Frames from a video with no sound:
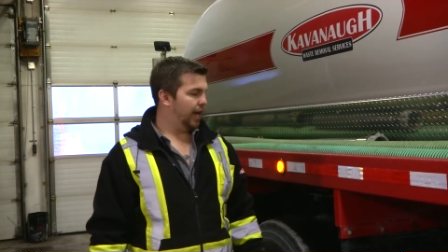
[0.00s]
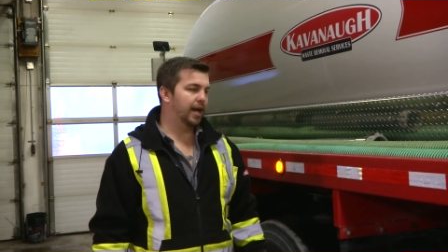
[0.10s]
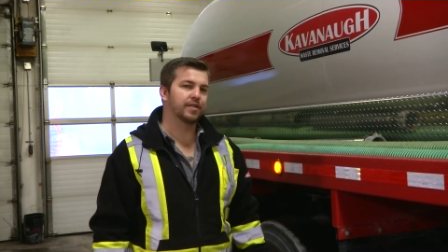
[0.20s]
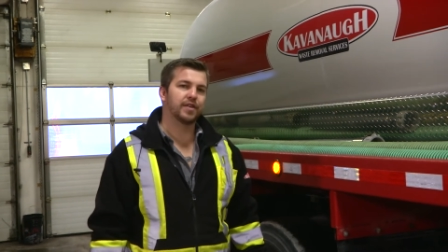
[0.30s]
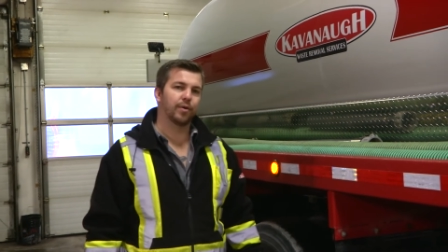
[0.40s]

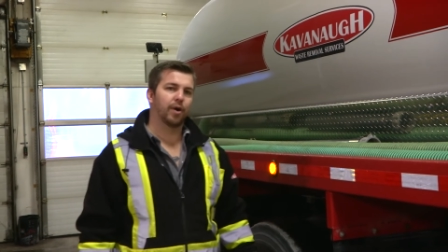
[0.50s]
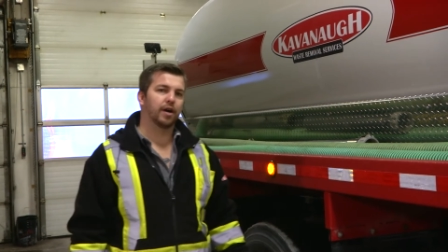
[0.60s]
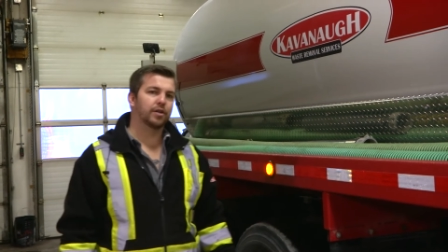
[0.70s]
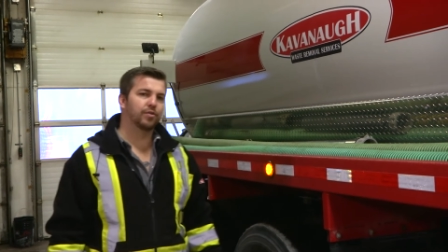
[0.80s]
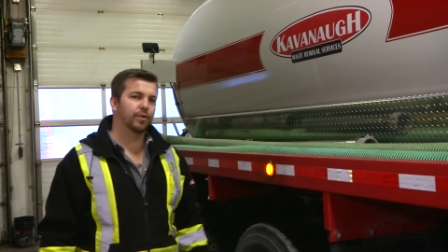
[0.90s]
As I
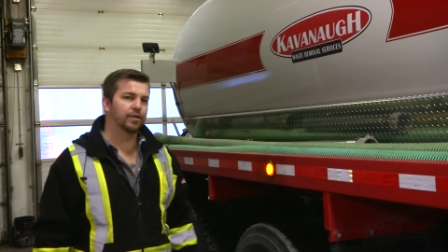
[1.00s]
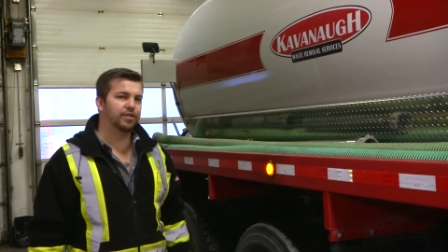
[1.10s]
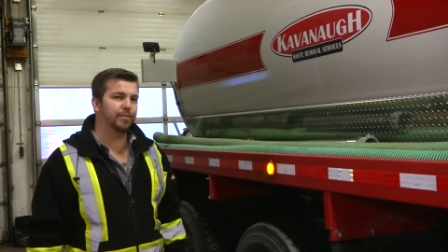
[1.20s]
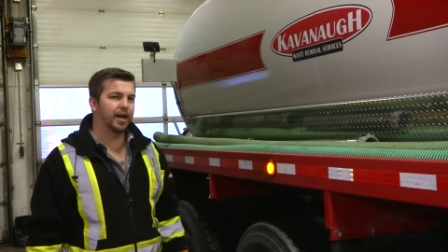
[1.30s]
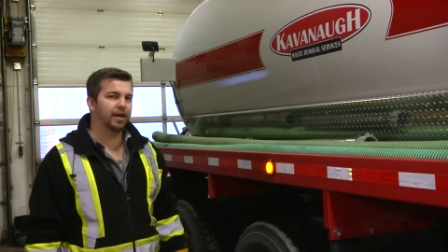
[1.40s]
walk towards
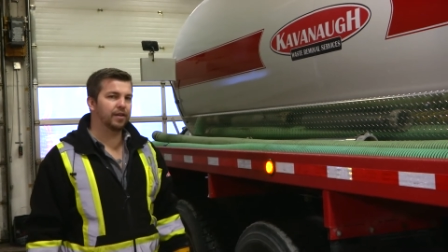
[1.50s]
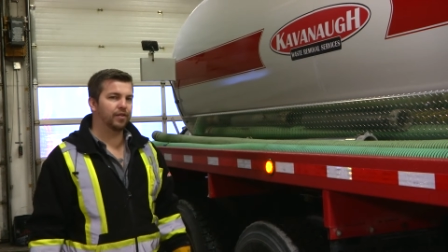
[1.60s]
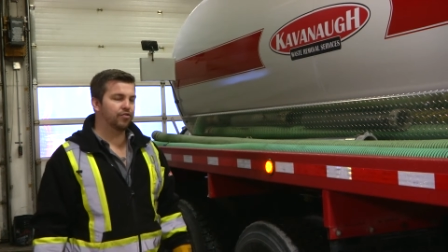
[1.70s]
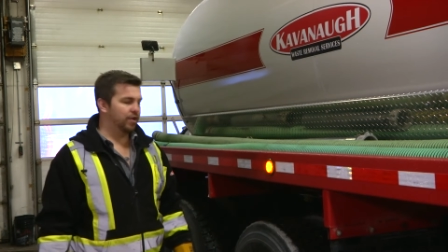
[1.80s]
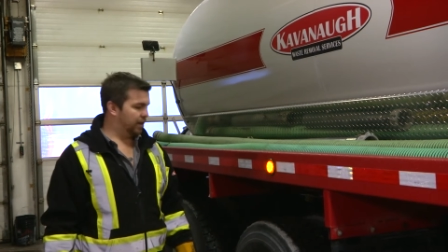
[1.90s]
the back of
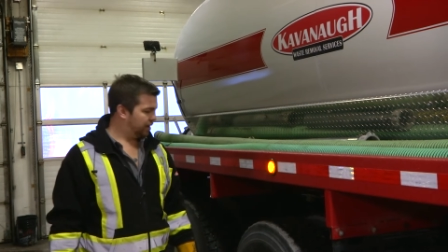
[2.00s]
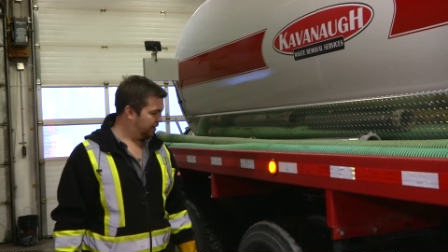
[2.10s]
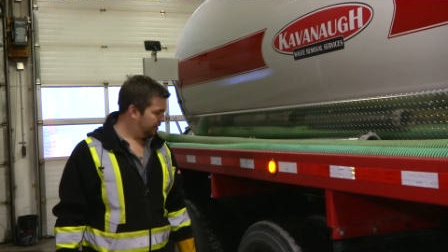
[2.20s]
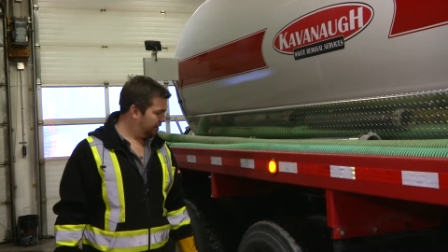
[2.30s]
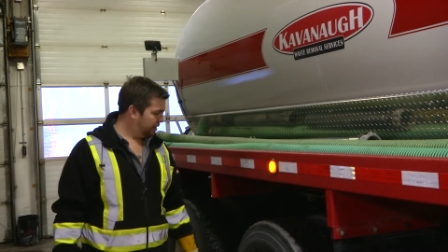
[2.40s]
the truck,
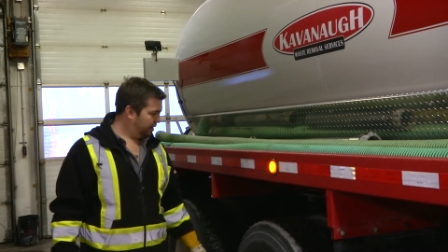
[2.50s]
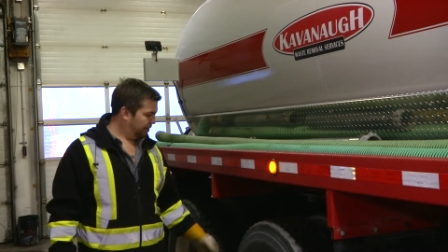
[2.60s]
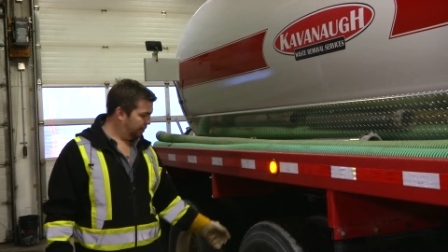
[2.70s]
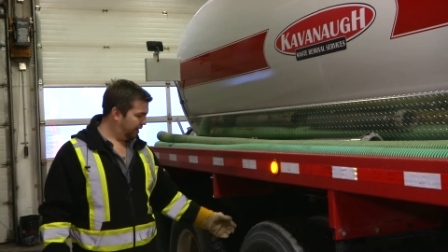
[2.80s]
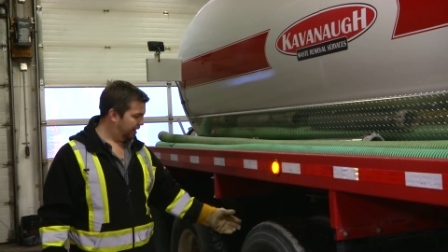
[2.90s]

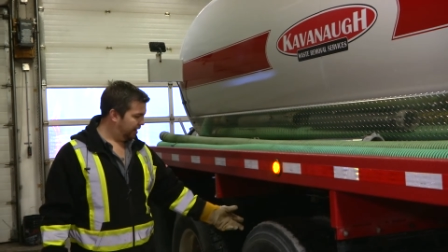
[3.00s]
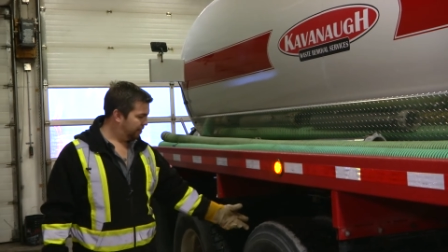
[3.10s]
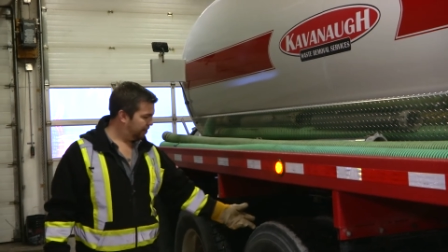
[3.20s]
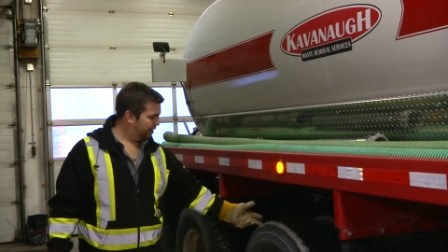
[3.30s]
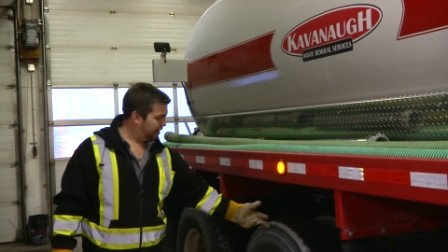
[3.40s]
we
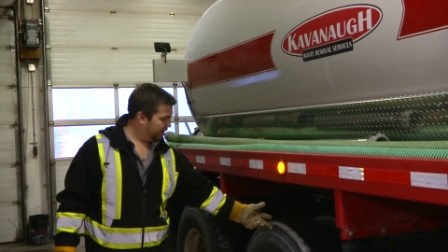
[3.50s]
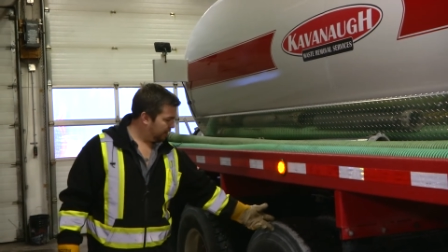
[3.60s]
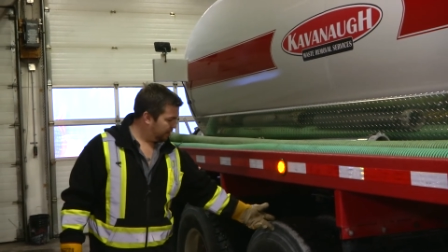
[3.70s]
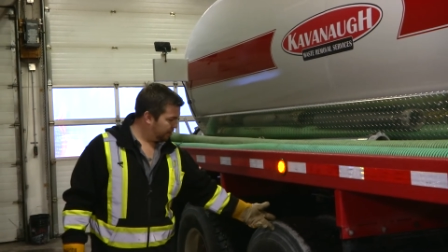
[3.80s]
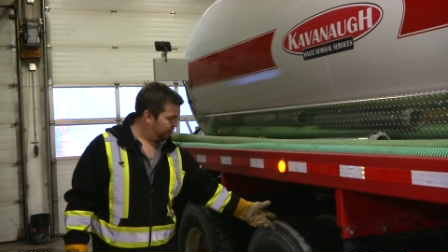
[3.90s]
have
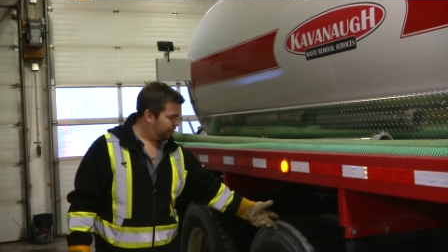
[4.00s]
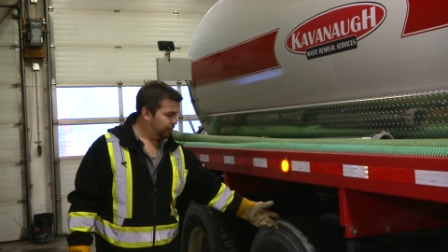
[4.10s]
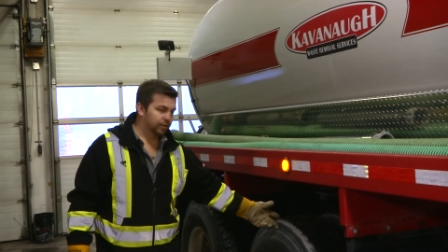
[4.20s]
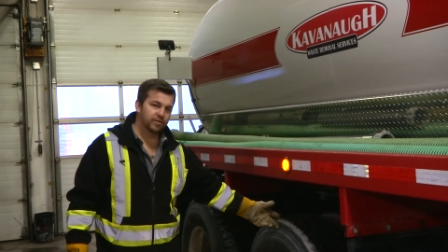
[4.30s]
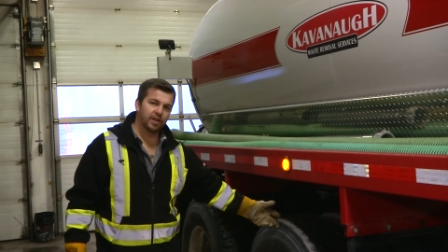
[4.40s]

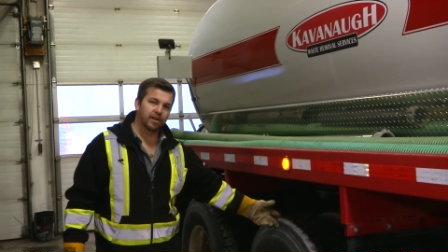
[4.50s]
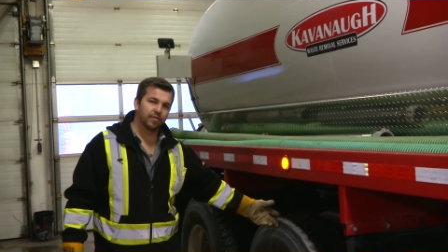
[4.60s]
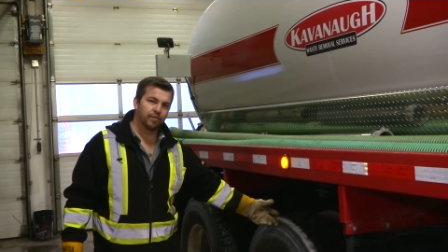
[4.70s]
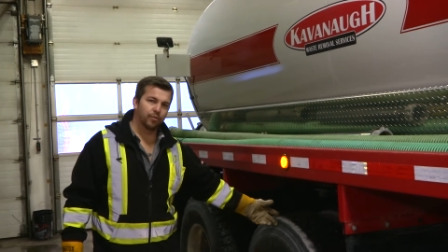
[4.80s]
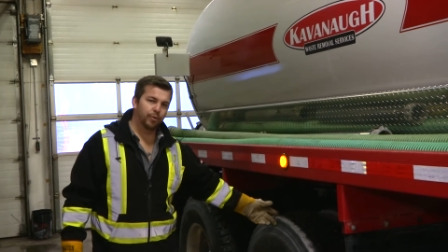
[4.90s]
dual set
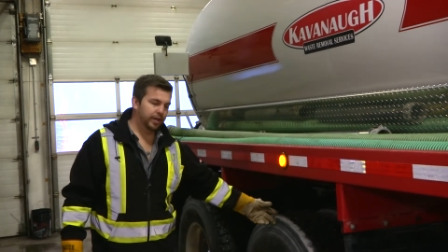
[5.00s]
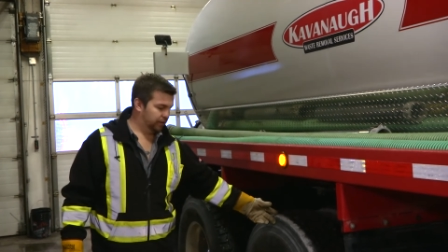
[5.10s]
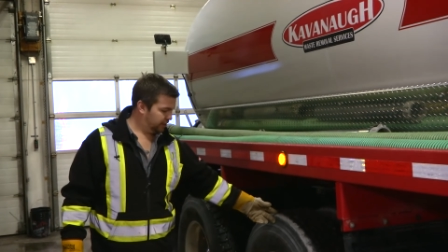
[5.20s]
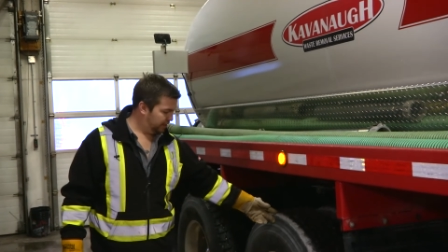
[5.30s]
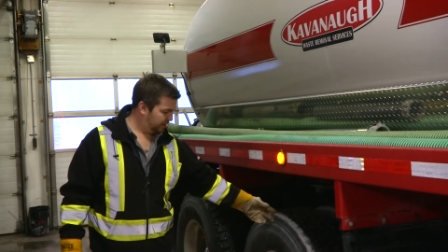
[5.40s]
of
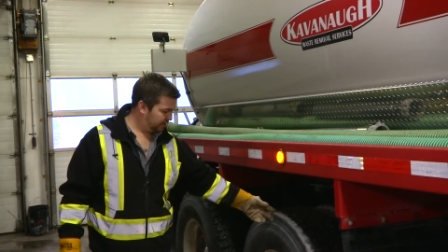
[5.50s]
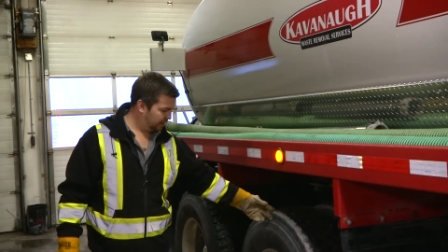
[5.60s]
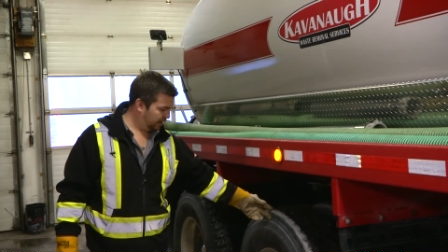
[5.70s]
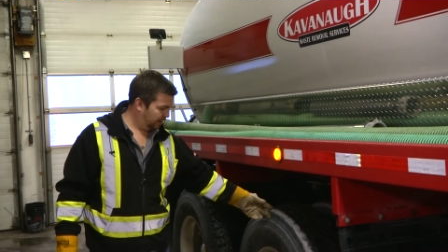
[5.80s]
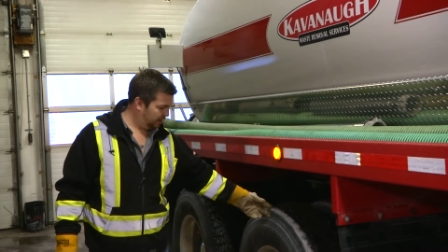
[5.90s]
wheels on this
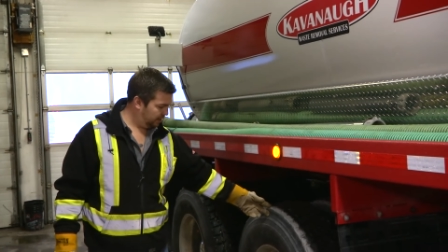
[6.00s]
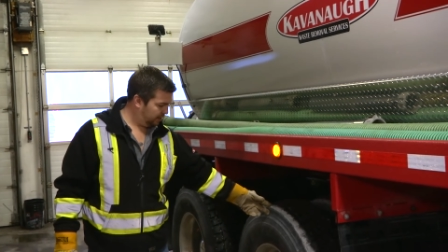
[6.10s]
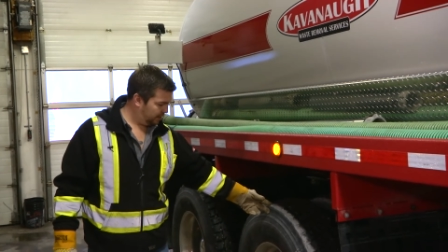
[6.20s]
side.